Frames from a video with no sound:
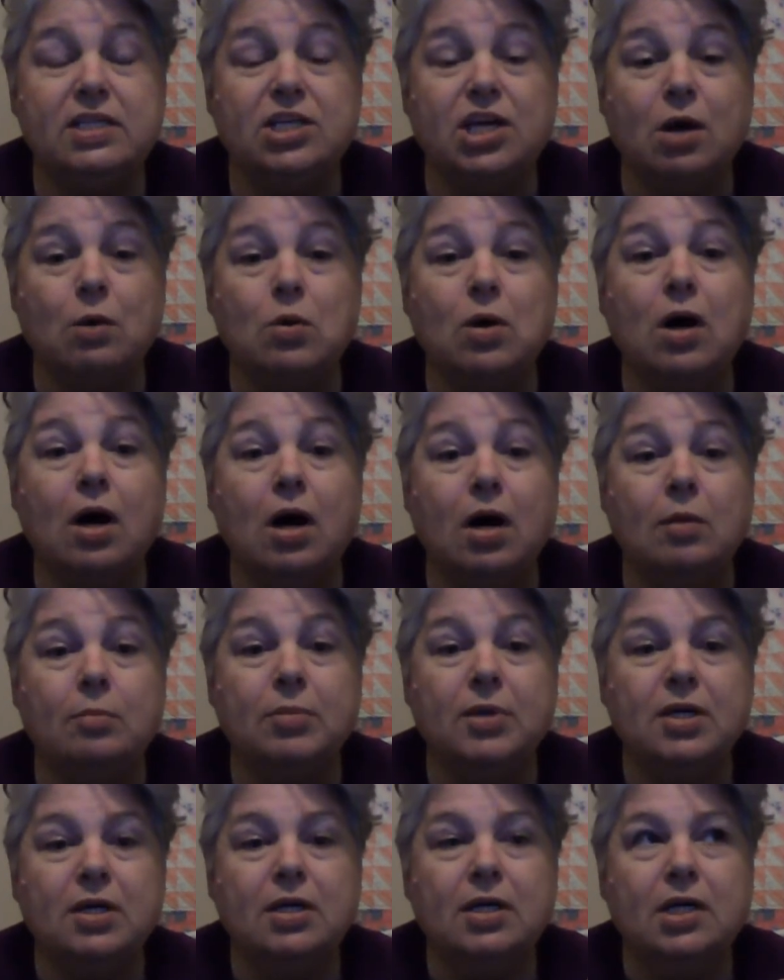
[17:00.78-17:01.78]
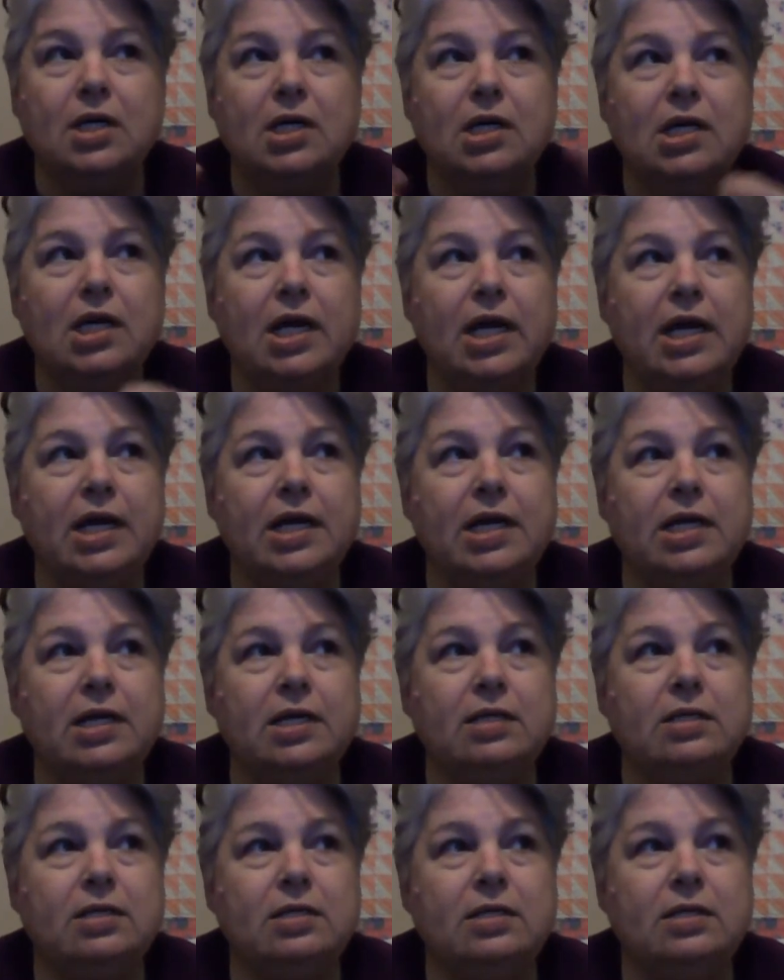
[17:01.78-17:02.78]
show up.
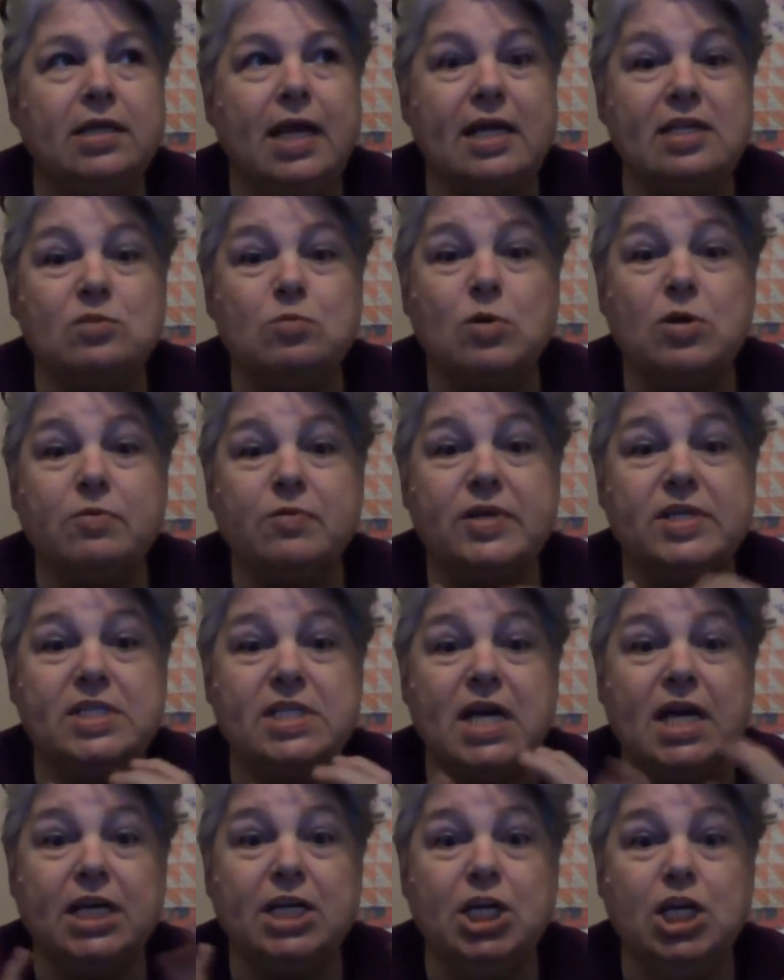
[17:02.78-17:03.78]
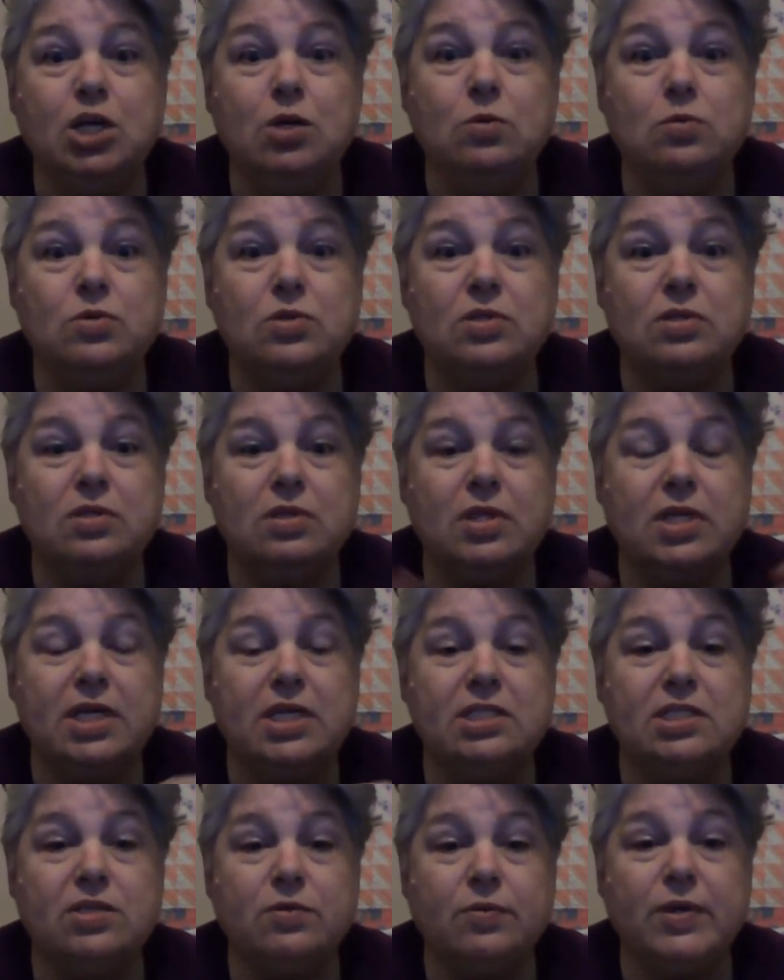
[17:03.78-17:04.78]
And that's one reason I use
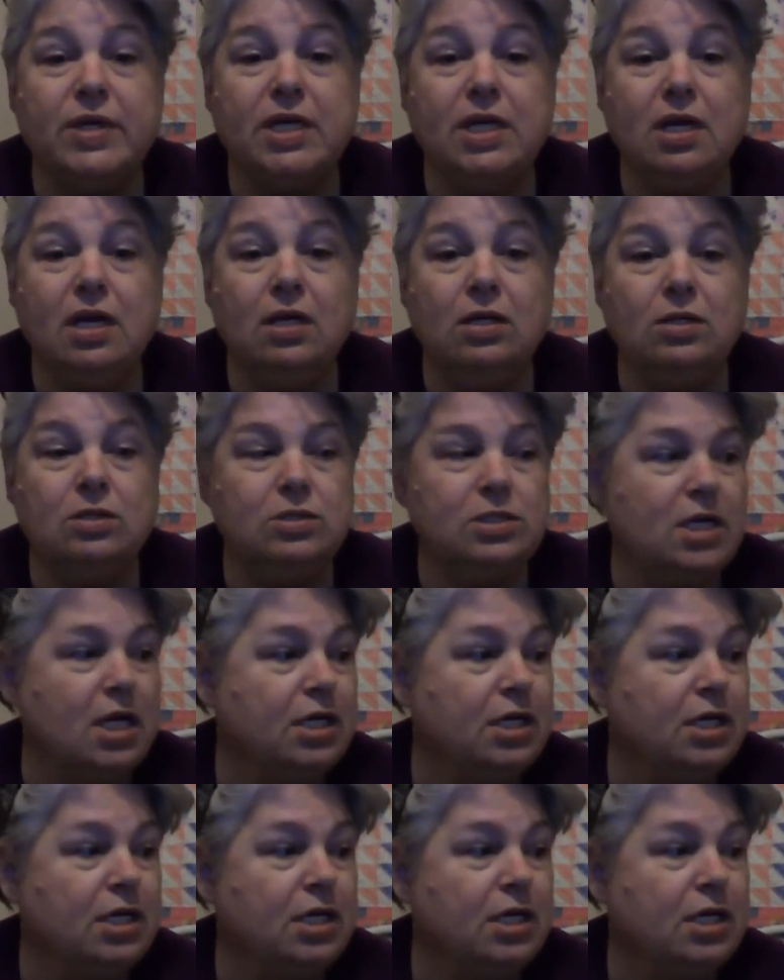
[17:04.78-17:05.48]
these 3 colors.